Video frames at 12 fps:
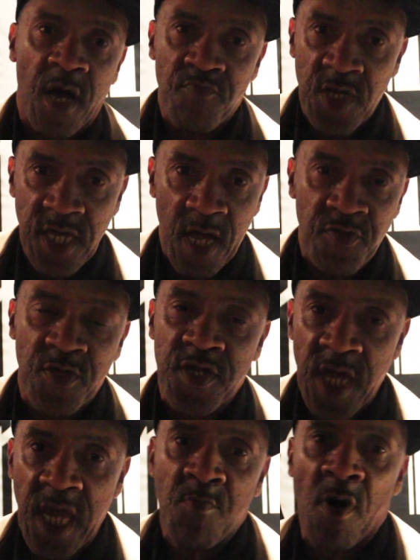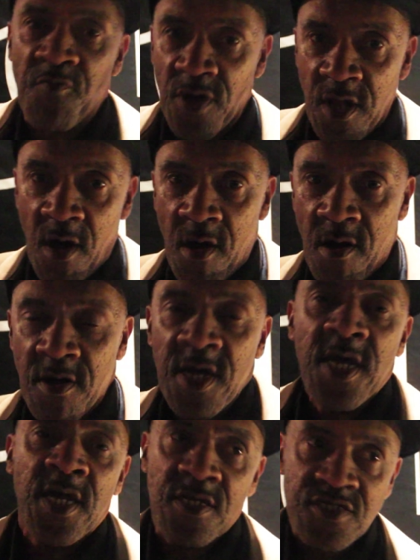come together in the name of Allah,
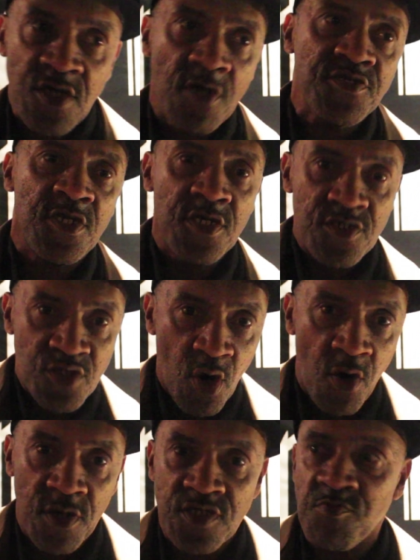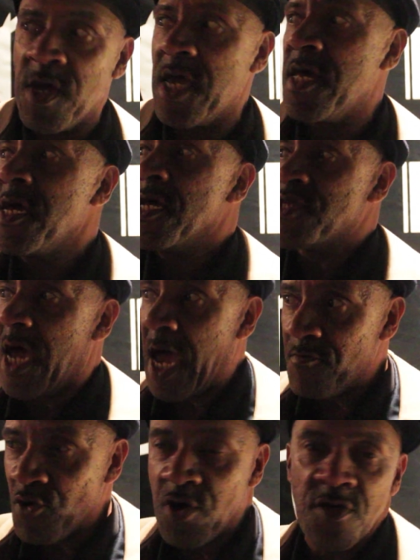His sons and His daughters, man, to
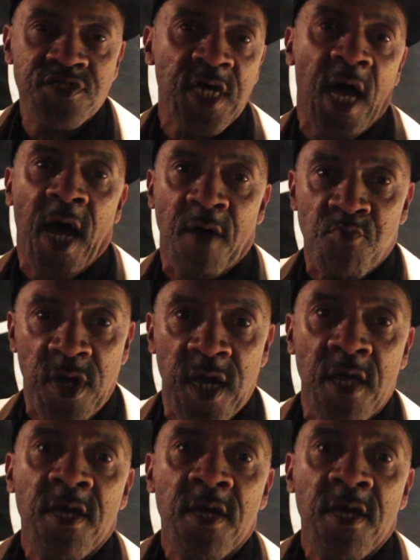have a good time, man.